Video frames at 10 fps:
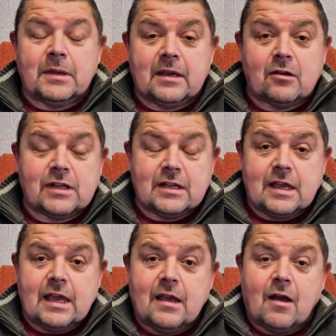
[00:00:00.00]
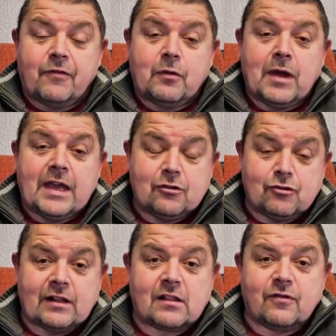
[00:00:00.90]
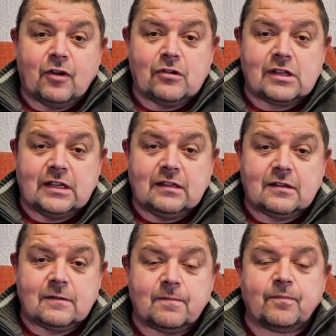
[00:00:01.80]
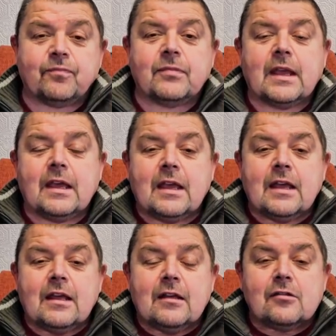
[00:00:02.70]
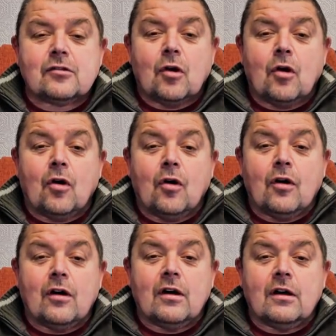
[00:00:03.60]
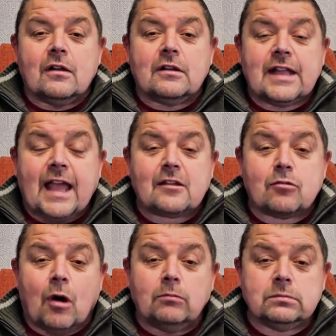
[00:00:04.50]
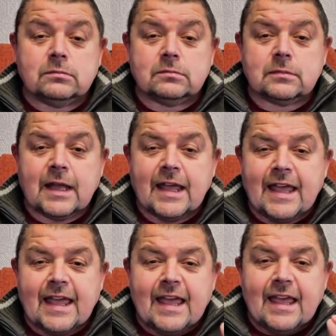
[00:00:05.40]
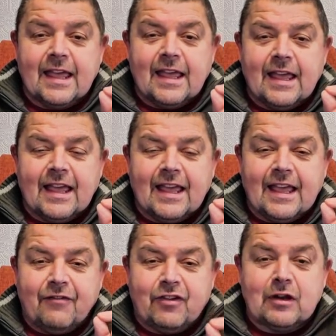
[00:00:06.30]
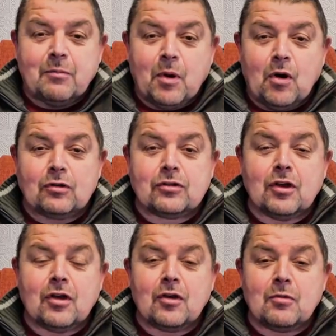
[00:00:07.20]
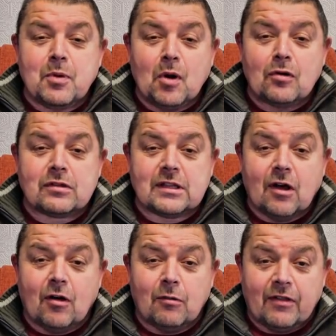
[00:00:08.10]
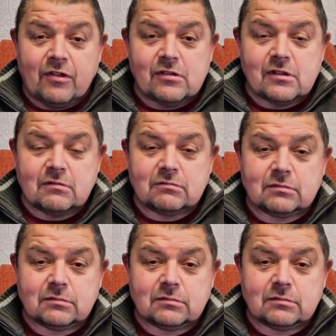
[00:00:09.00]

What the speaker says: because of the way it transfers heat. So the next one, if you're a boater who boats in all weathers,